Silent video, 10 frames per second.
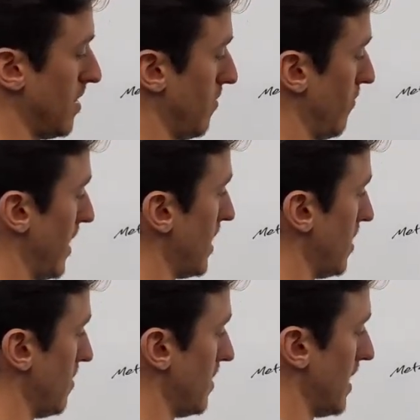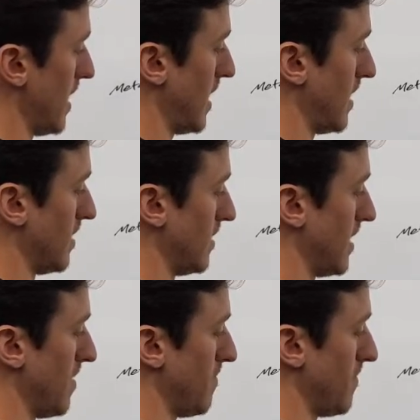right here in the hand
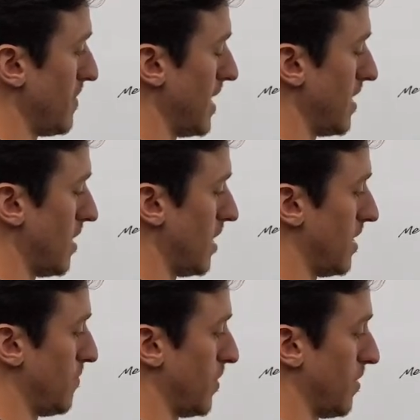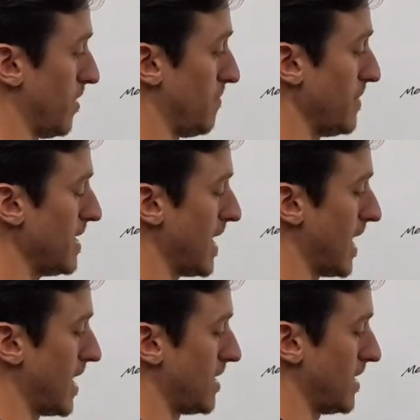that make up our mid
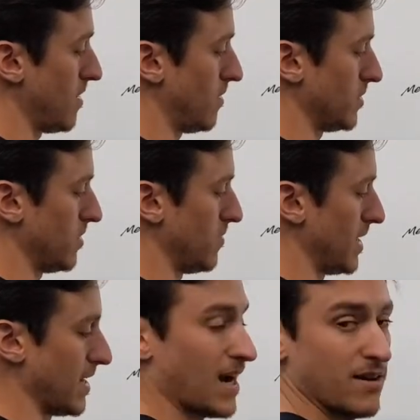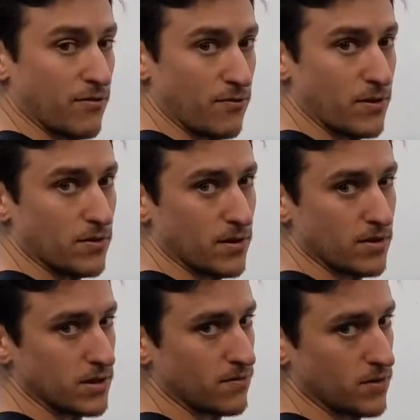hand, and also we can kind of feel
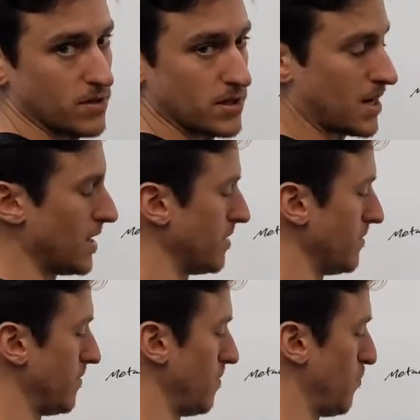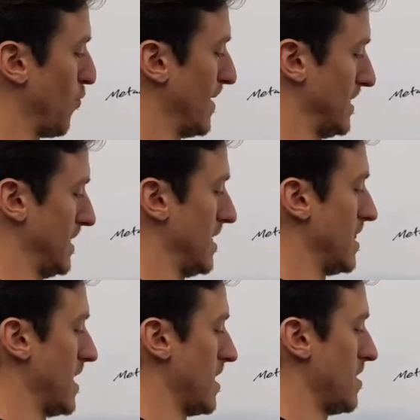those if you just kind of press in
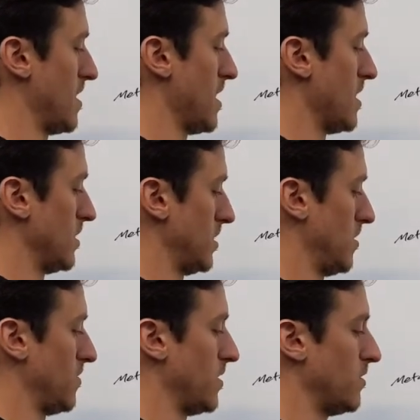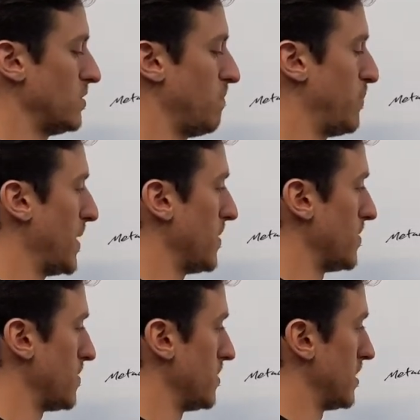there. So those
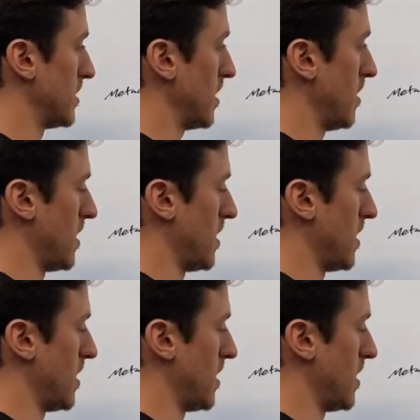bones